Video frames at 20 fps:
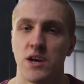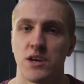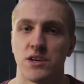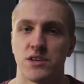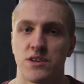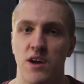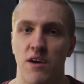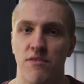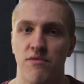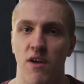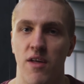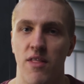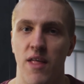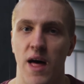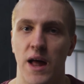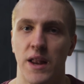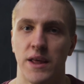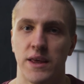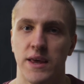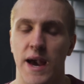stuff like
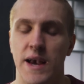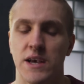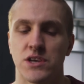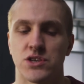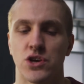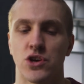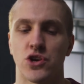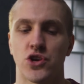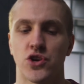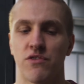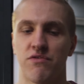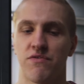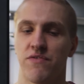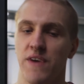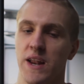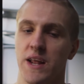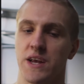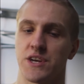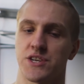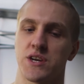that, okay? So you should
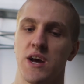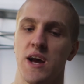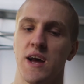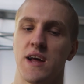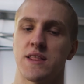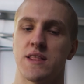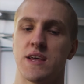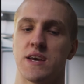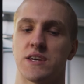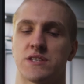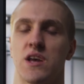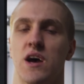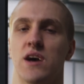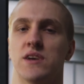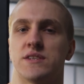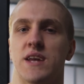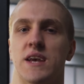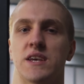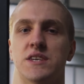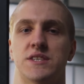finish this
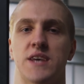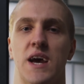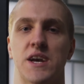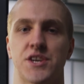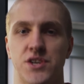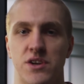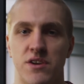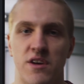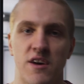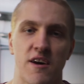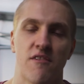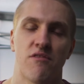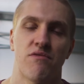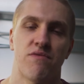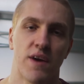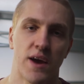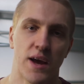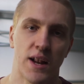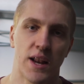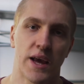Thursday session
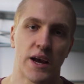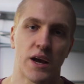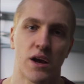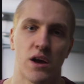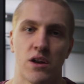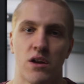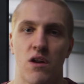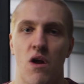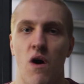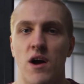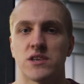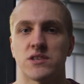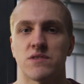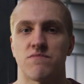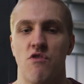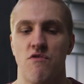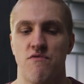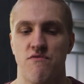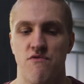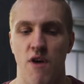feeling nice
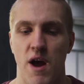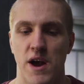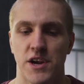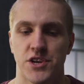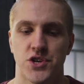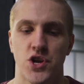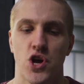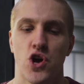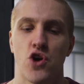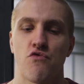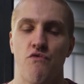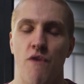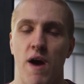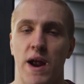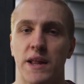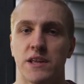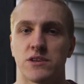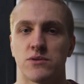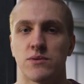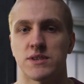and refreshed,
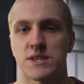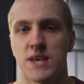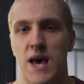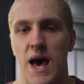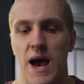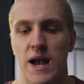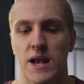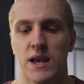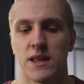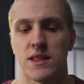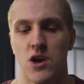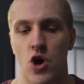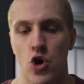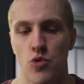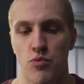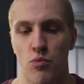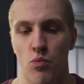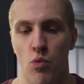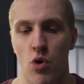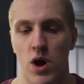ready to attack the
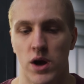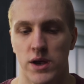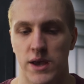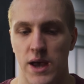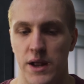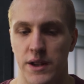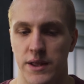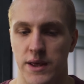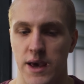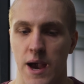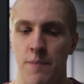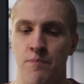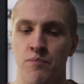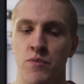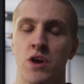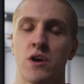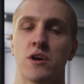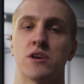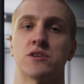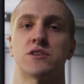open workout,
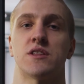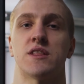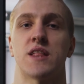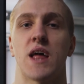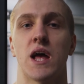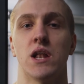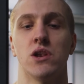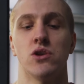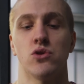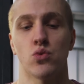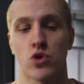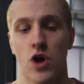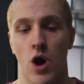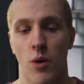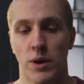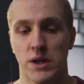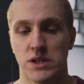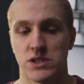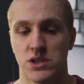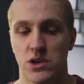okay? So then you'll
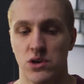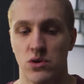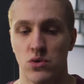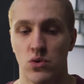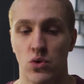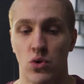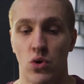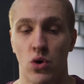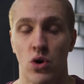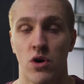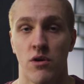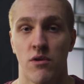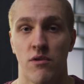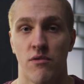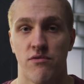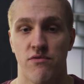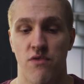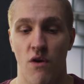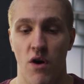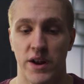go into your
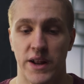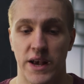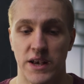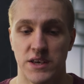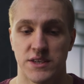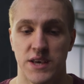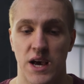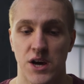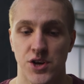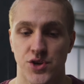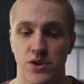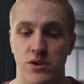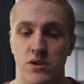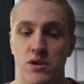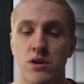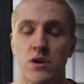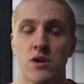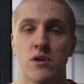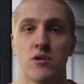Friday session,